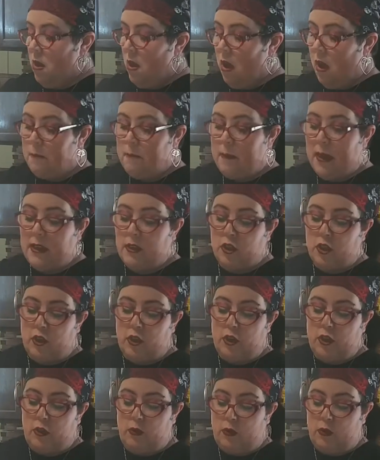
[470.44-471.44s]
Make sure
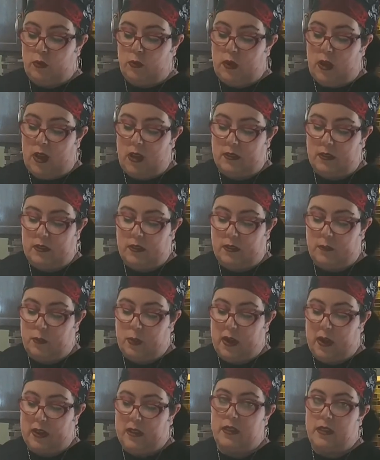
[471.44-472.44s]
you do not
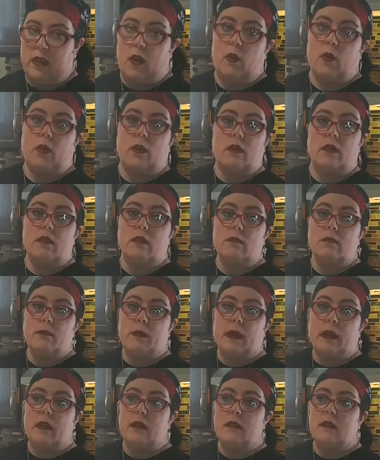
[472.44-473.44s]
break the yolk
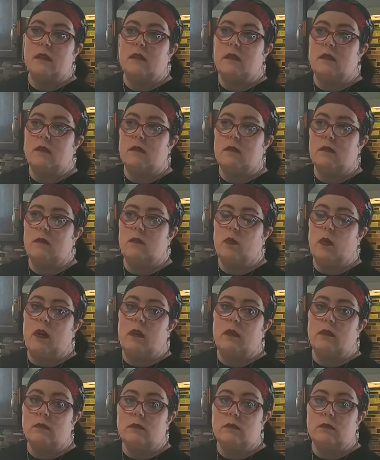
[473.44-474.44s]
because,
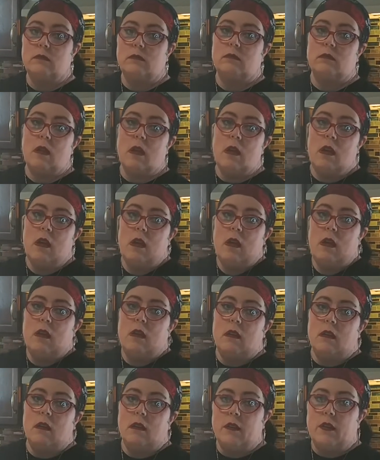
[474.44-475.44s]
well,
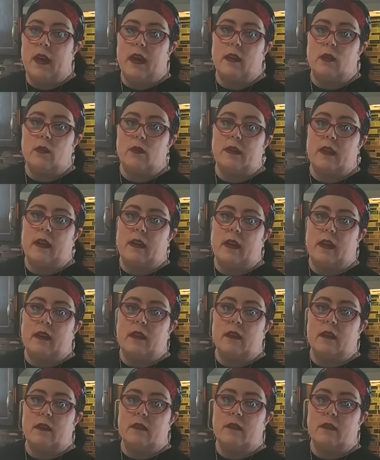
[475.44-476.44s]
you can't use that egg.
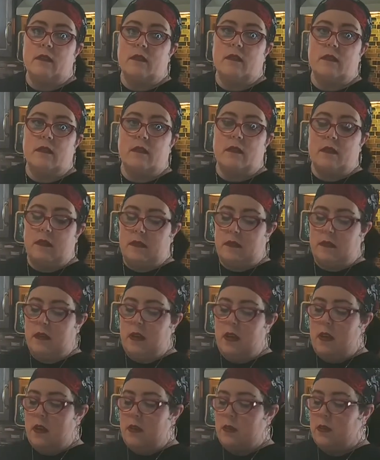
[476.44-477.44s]

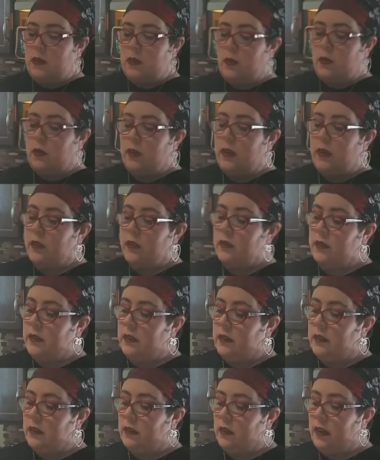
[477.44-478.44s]
So here's the
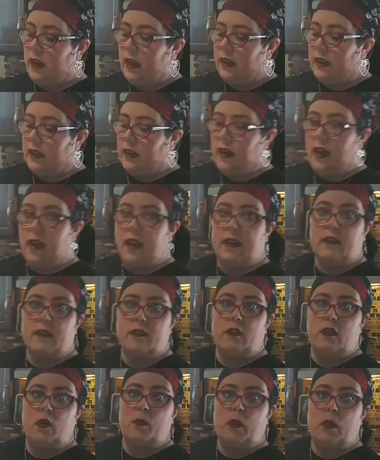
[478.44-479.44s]
little eggy guy,
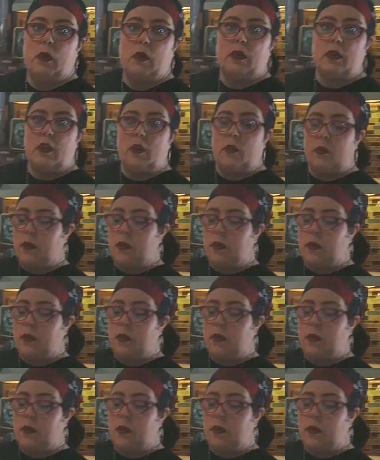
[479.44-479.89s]
no broken yolk.